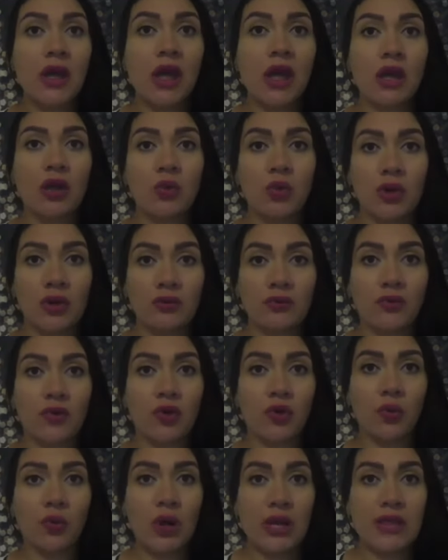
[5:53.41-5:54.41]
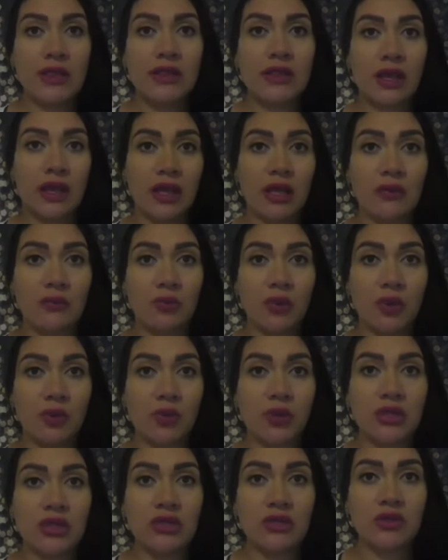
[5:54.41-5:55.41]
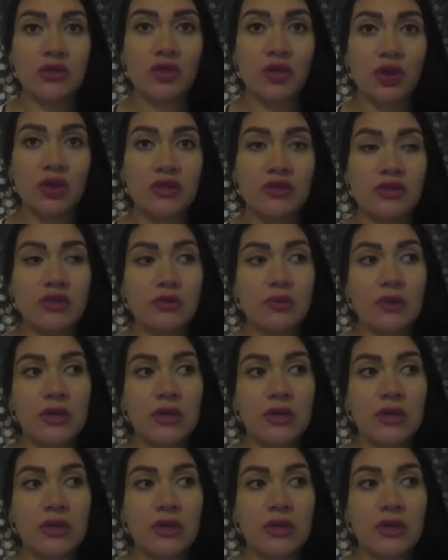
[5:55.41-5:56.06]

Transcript: I went for one theme which is going to